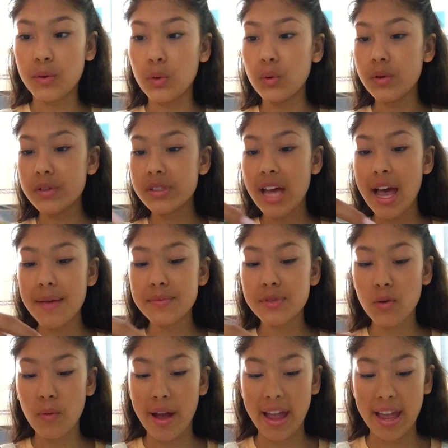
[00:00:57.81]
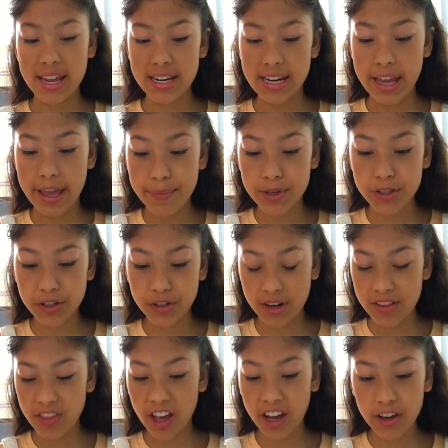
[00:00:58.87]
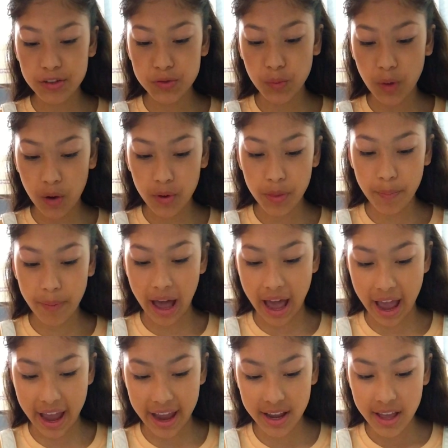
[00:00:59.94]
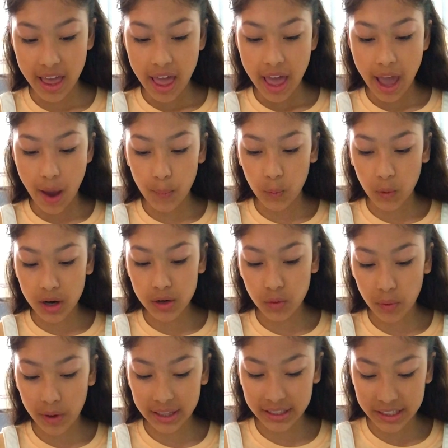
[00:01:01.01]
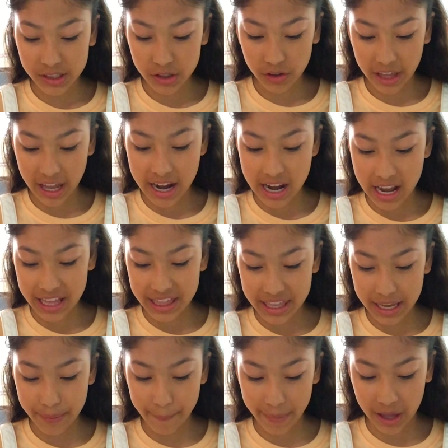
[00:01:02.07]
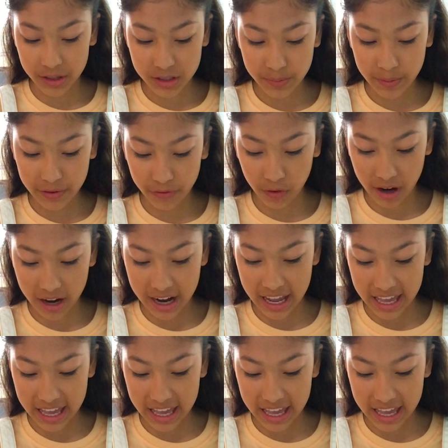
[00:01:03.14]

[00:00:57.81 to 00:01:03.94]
cool times away, name a treat that goes well with pie, and work quickly so that nothing melts before it